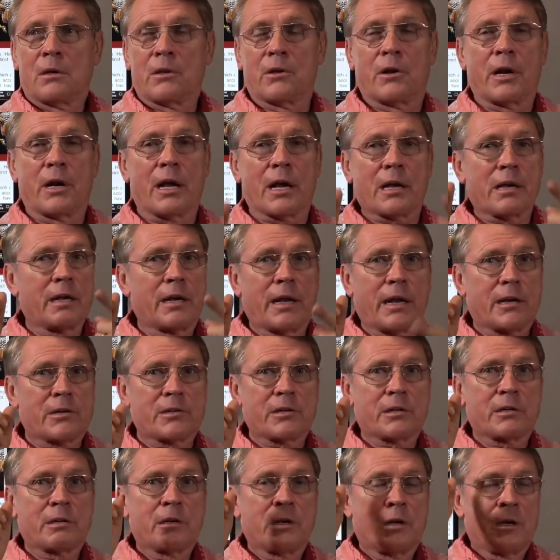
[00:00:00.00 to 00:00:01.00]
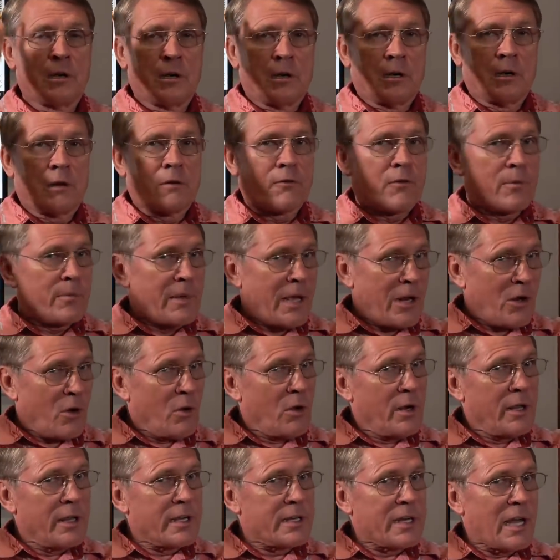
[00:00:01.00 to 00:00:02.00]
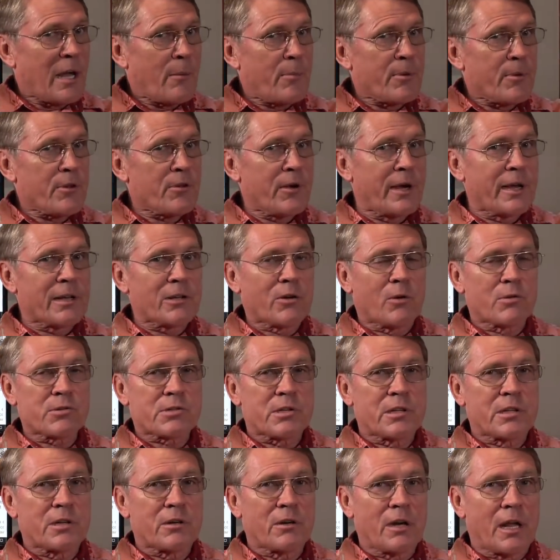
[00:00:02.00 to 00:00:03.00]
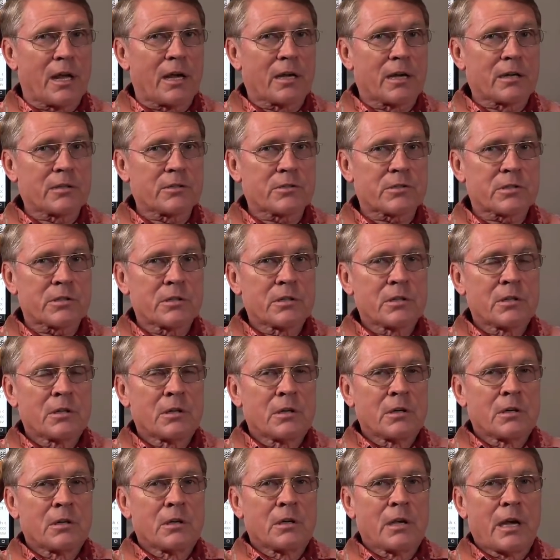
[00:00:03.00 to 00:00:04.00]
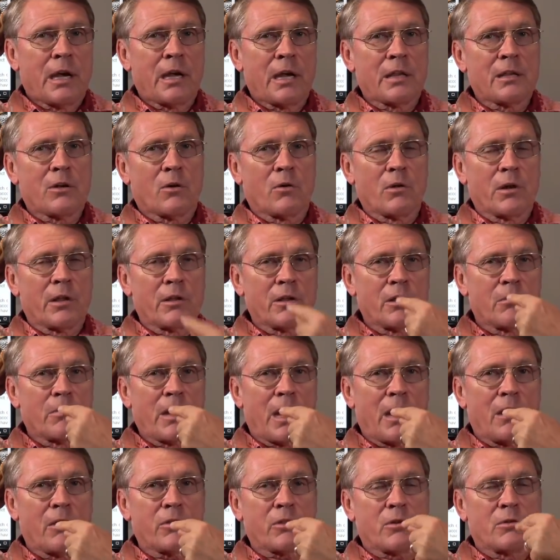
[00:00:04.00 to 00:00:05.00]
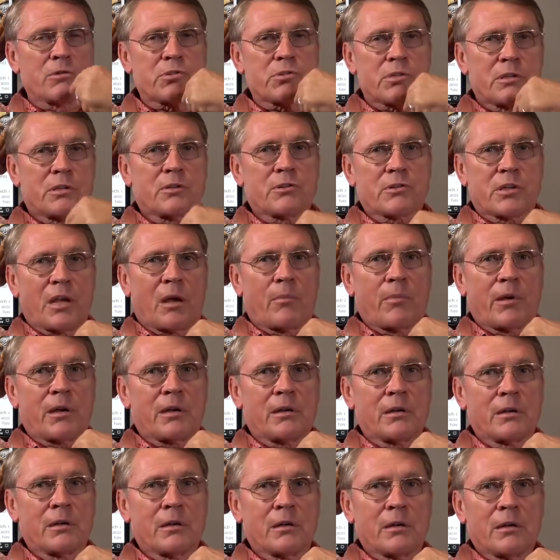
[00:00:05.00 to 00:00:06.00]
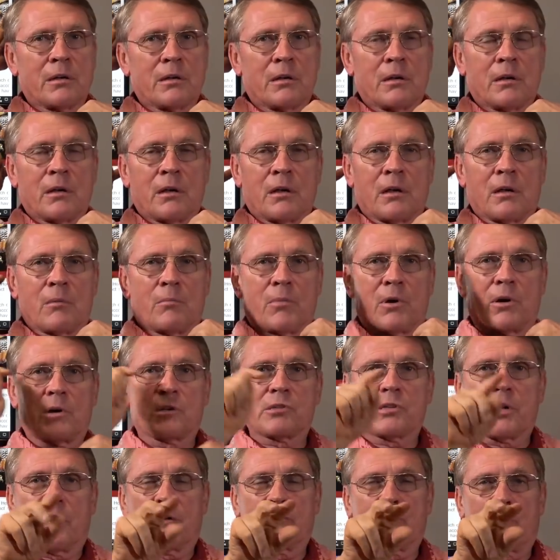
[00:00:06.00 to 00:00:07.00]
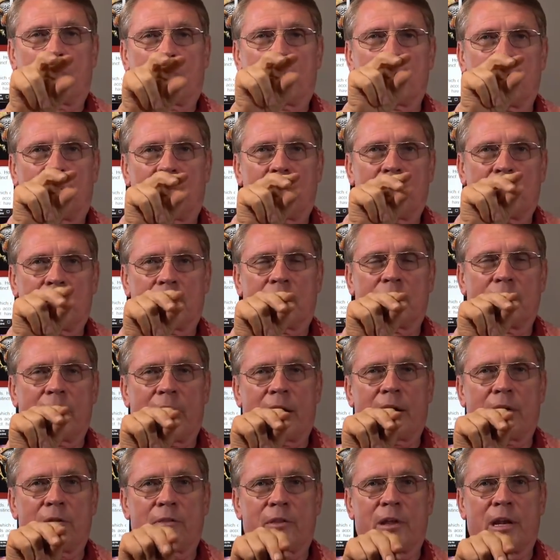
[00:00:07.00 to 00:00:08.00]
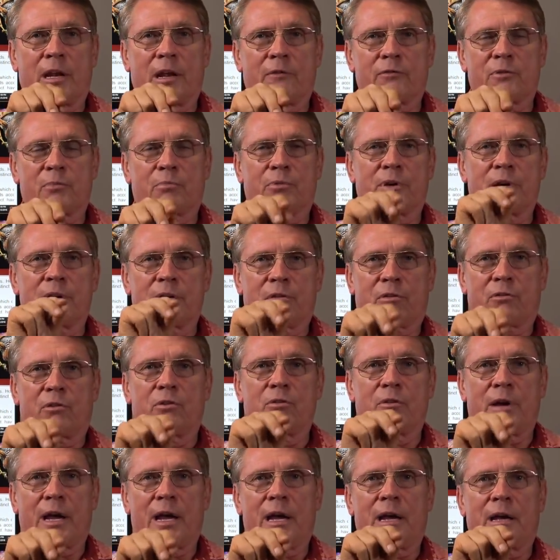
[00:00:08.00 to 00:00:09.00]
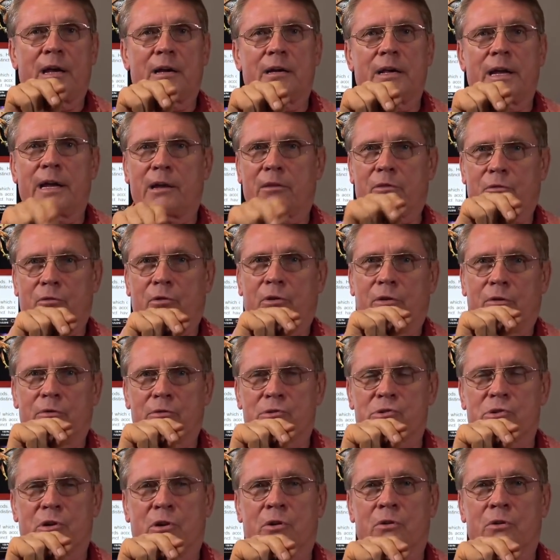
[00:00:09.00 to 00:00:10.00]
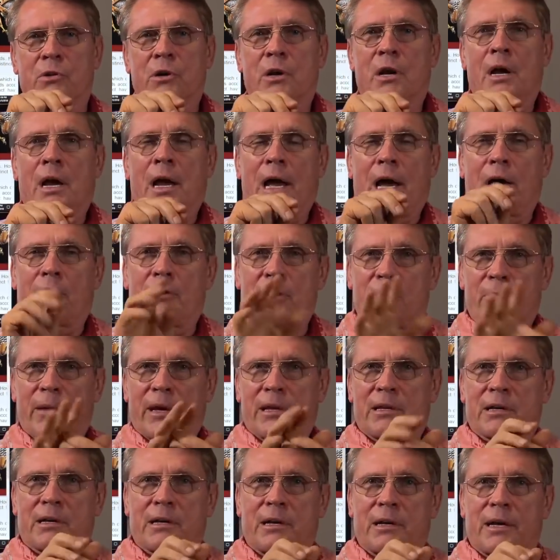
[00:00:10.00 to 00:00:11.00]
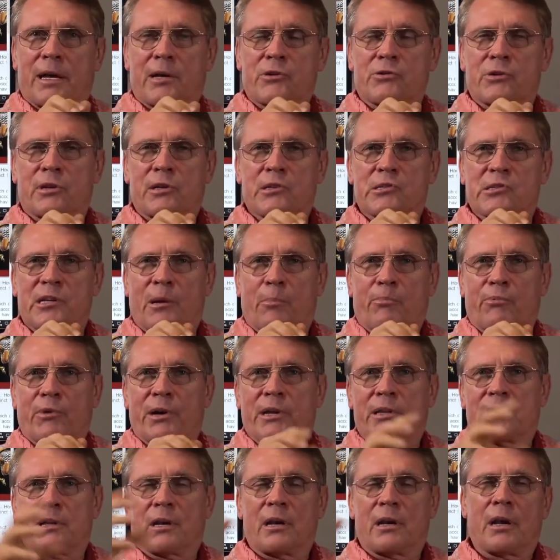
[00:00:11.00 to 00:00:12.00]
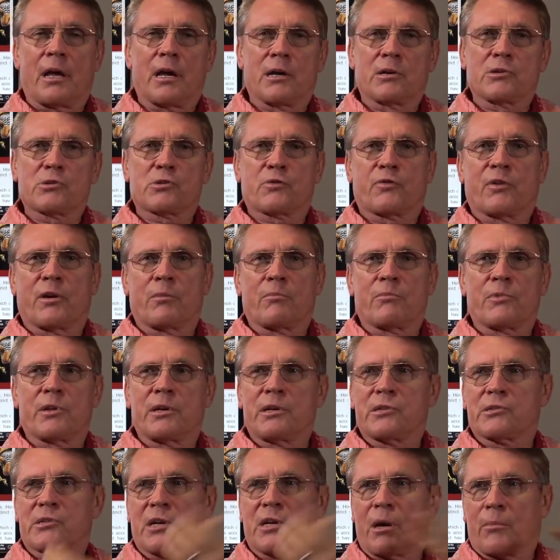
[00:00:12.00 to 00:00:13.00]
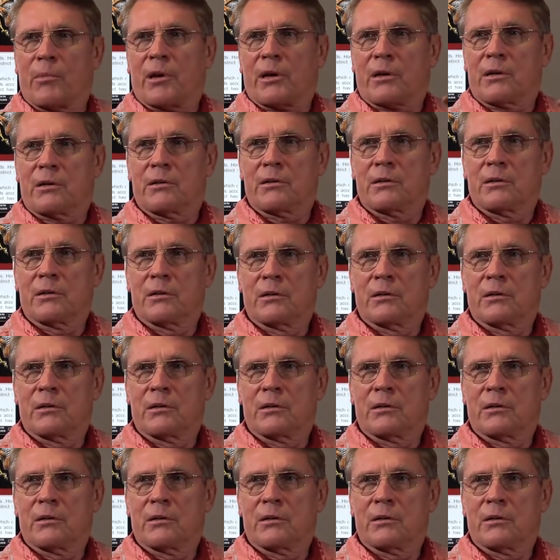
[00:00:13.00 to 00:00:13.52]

They're not connected. From that hole in the top of their head goes to their lungs, and the hole in their mouth goes to their stomach. Birds have one hole in their mouth that have to breathe through and eat through, so how did it make the connection and separate the lungs from the stomach?